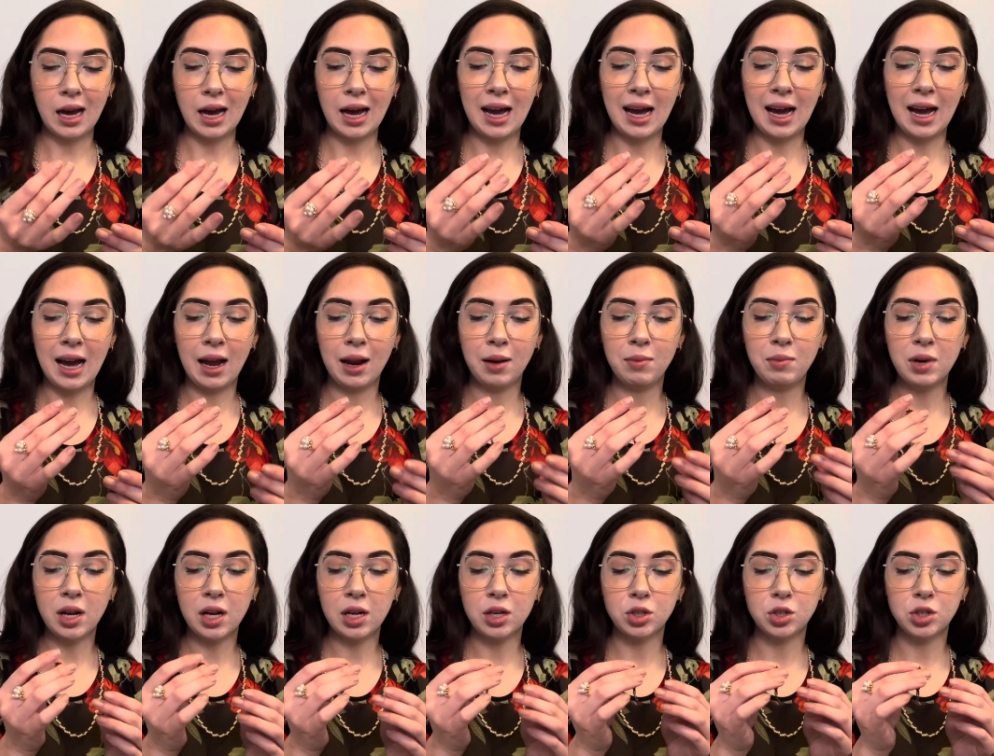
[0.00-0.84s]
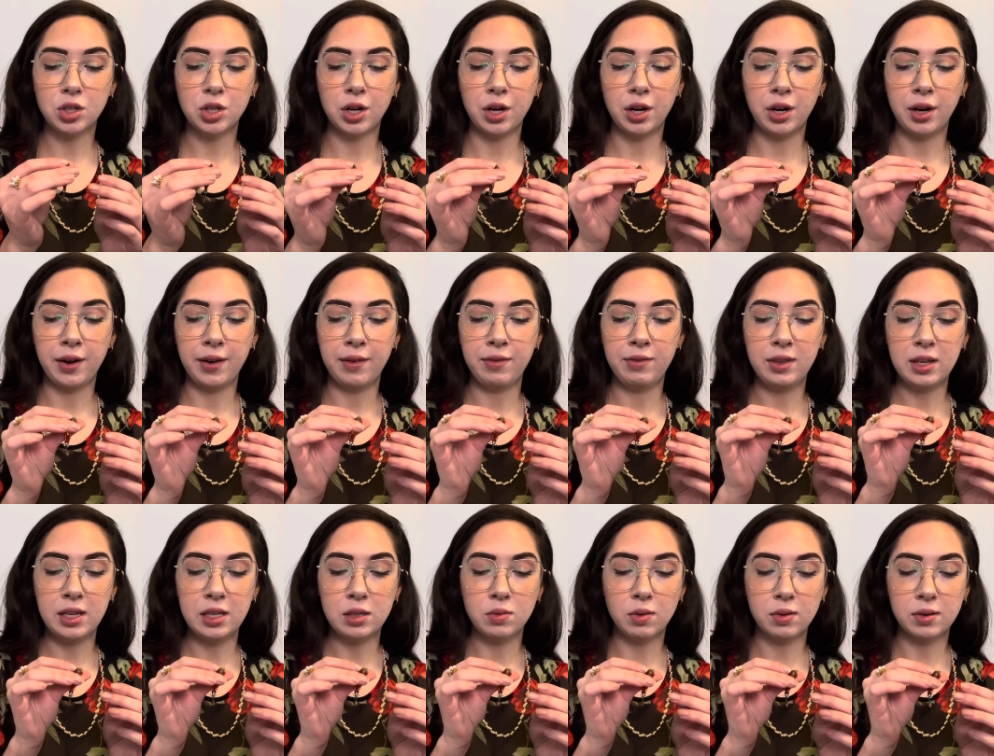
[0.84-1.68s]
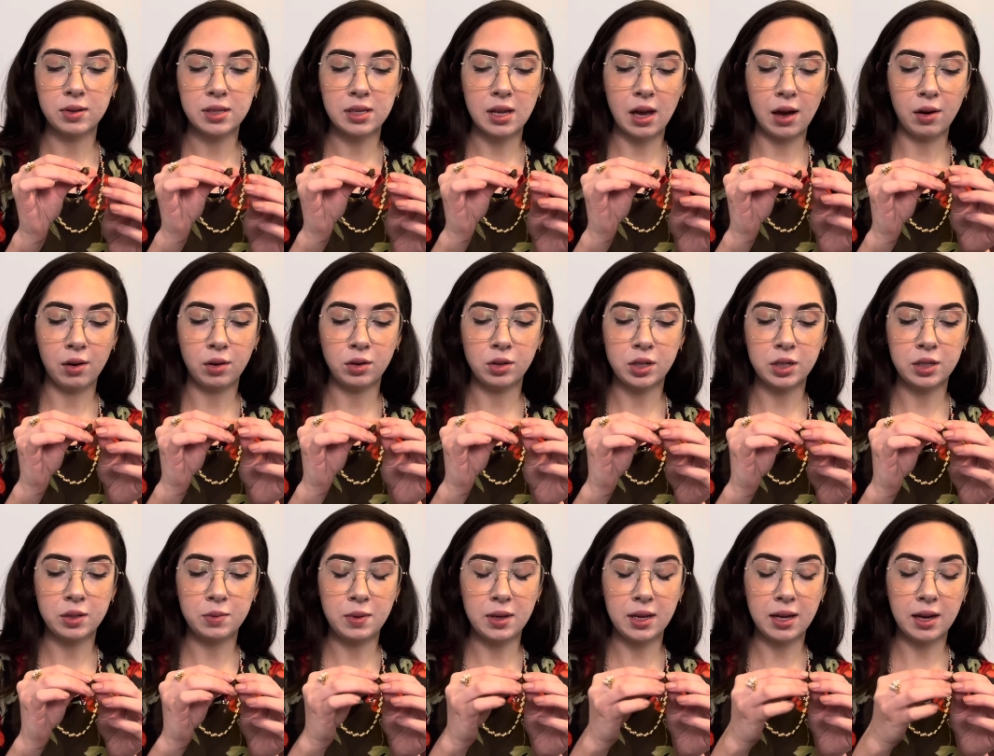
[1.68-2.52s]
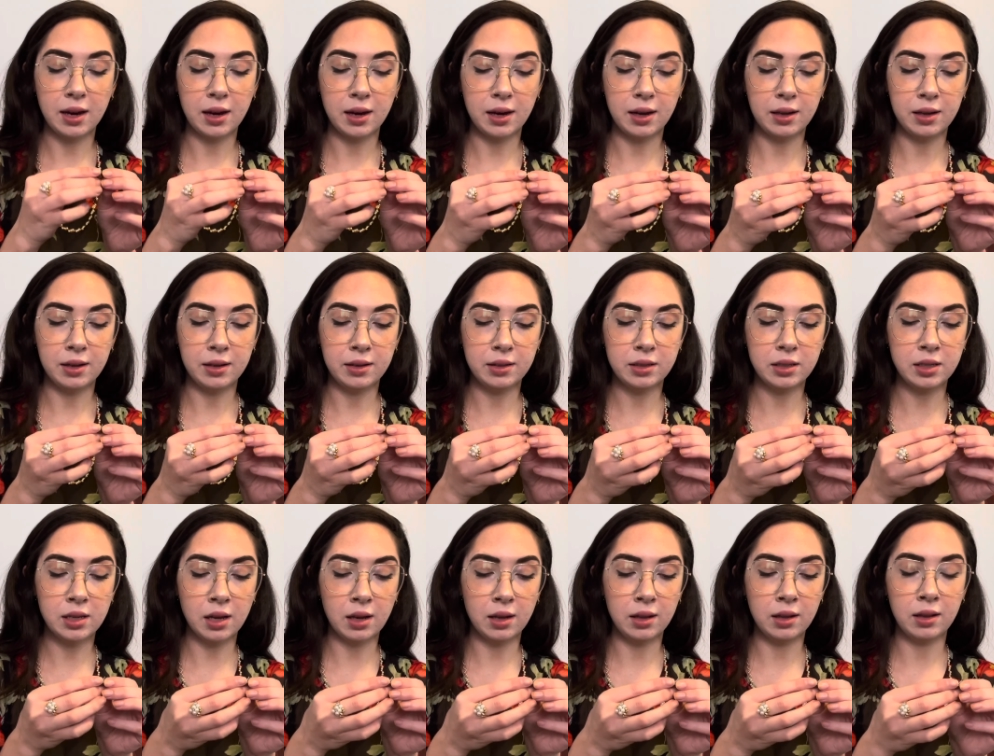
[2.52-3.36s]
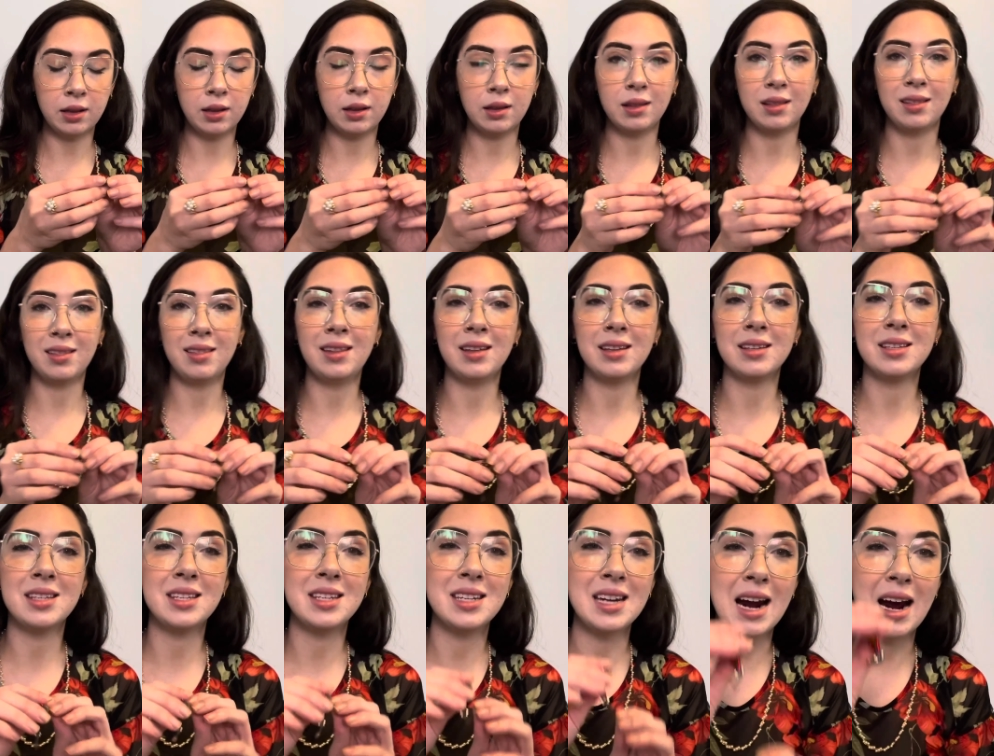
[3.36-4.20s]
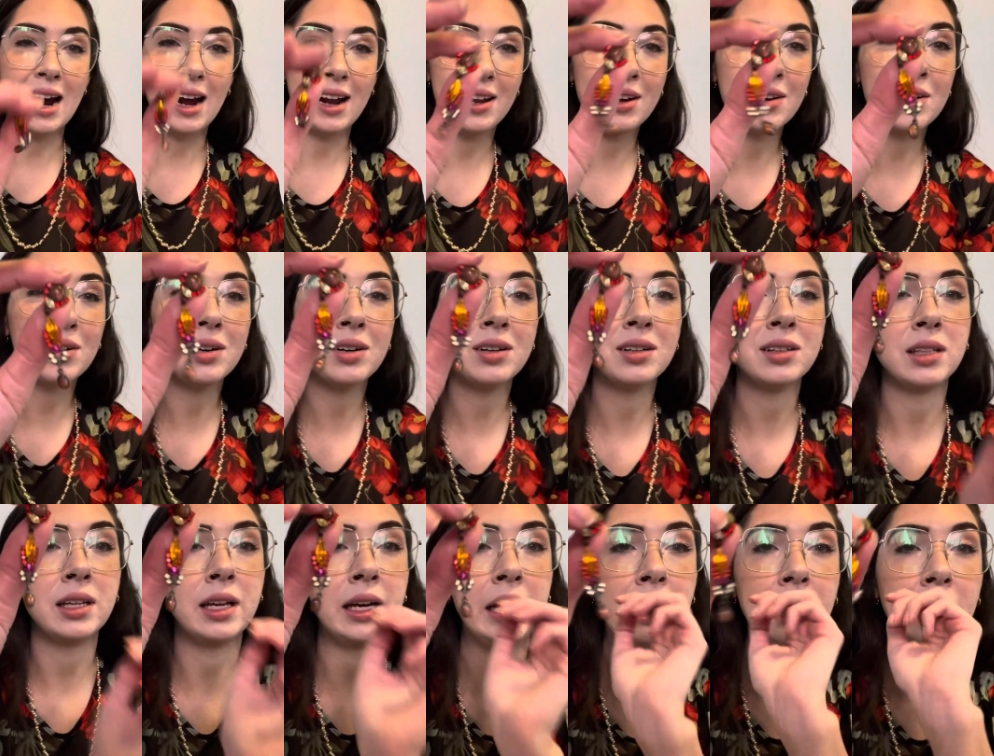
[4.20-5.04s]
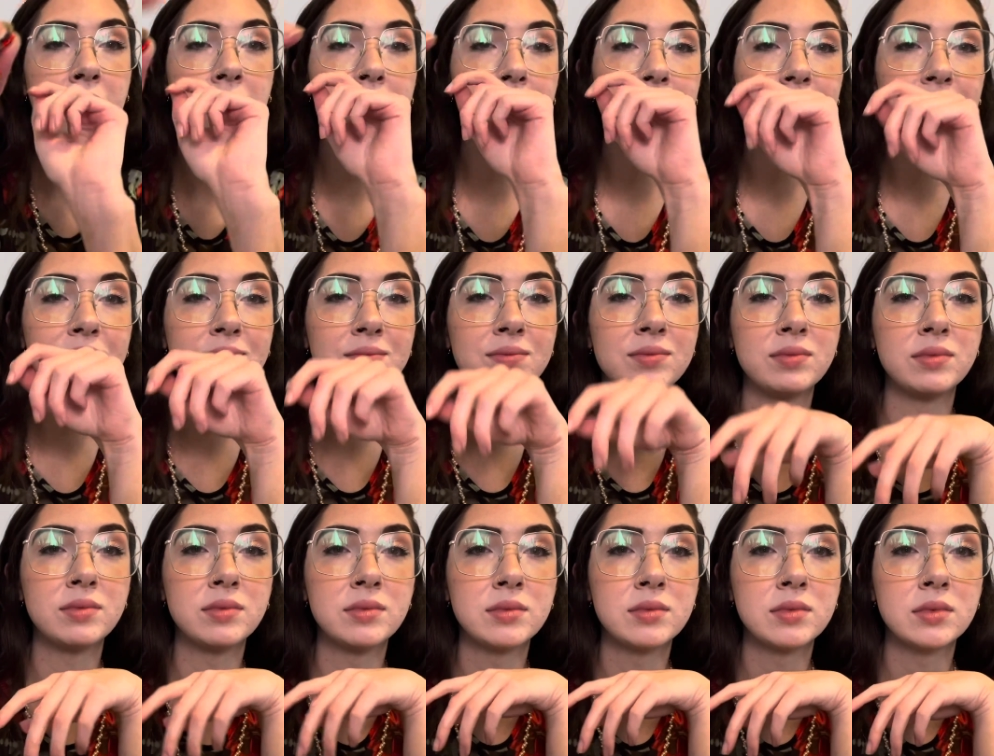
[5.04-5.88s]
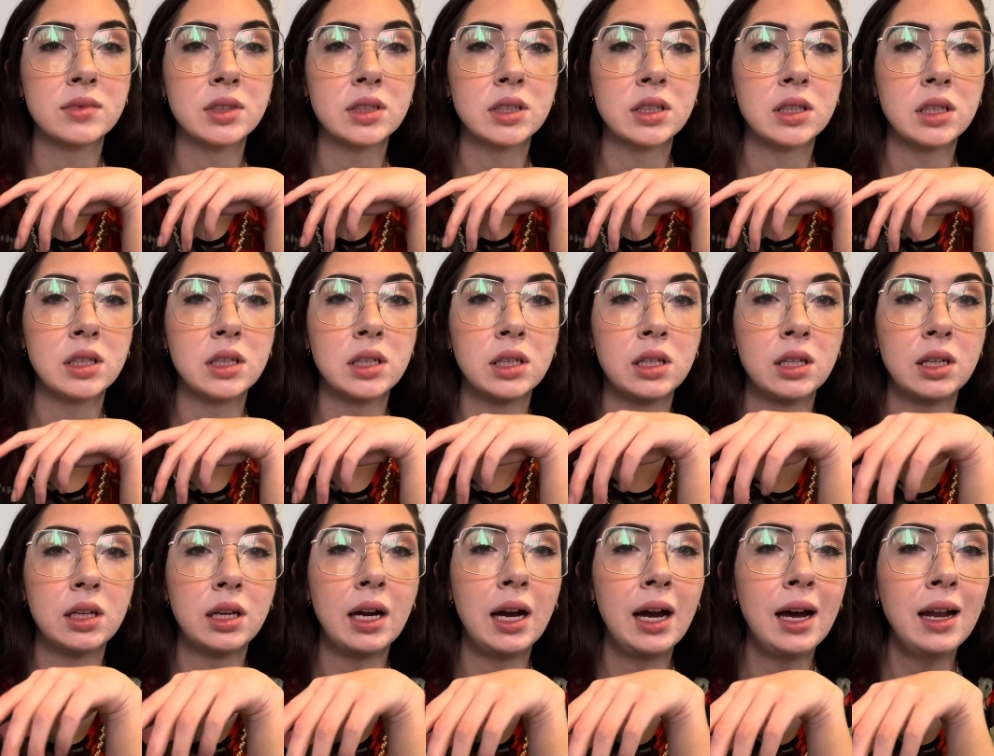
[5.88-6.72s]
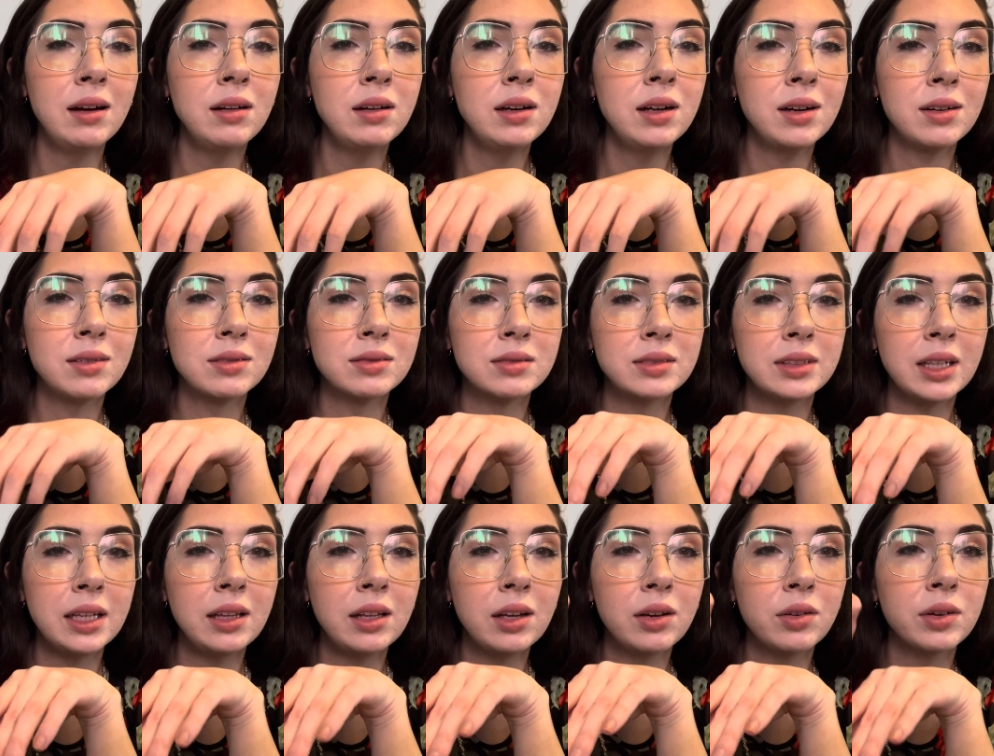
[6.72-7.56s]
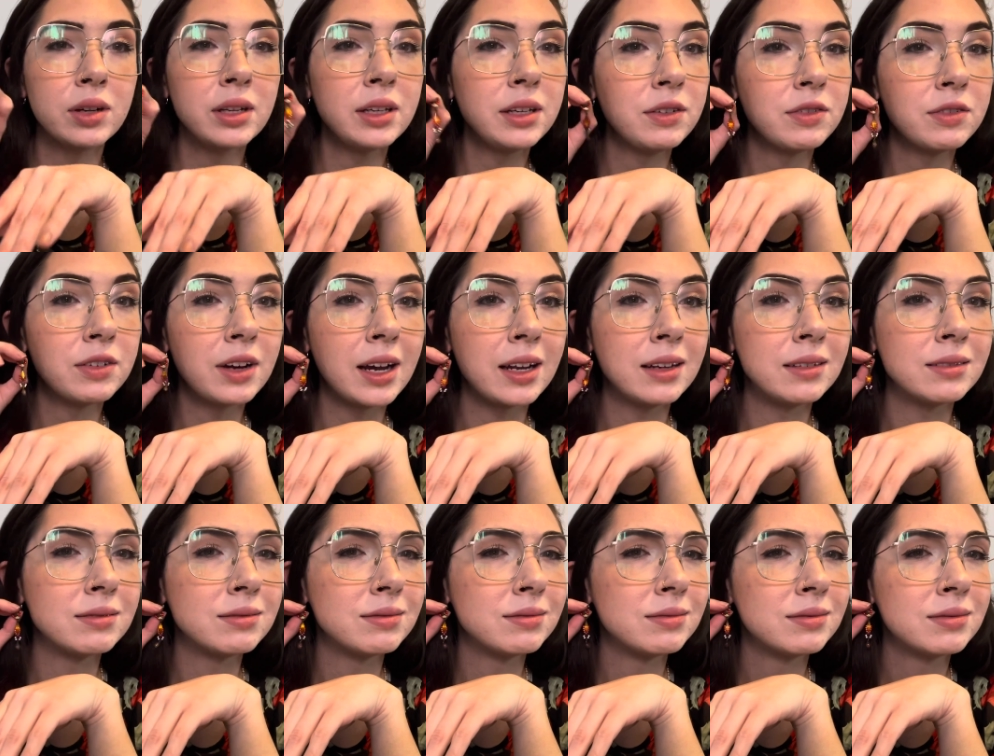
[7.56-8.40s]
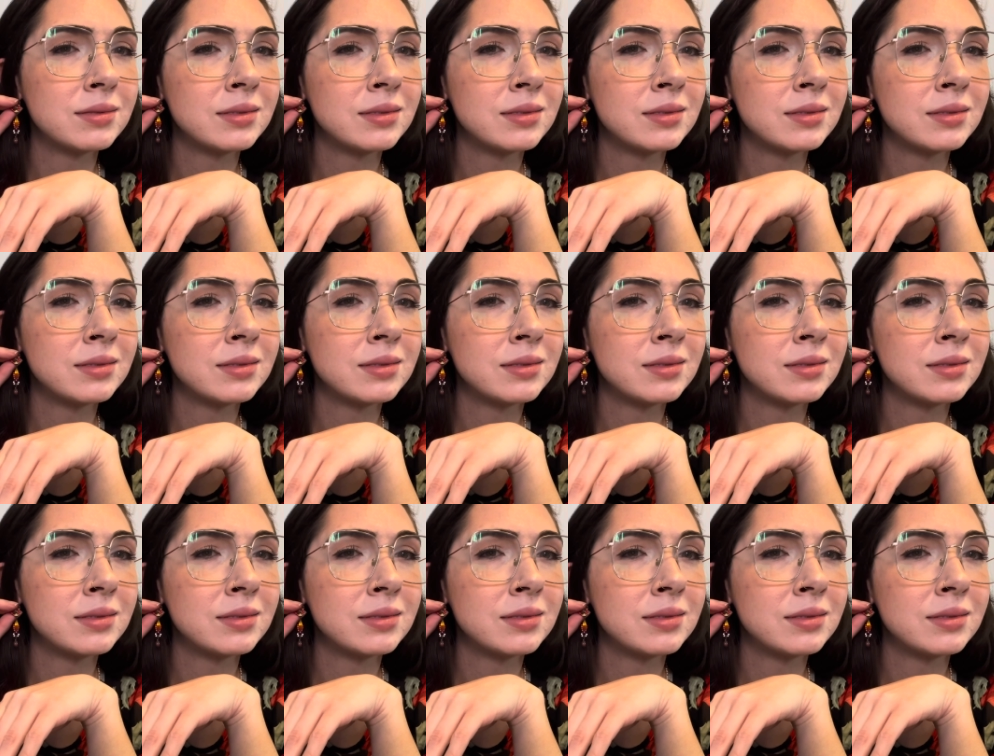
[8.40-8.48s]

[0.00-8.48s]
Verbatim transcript: I'm not sure if these will sell just because the style, like, I don't know, they look really fun.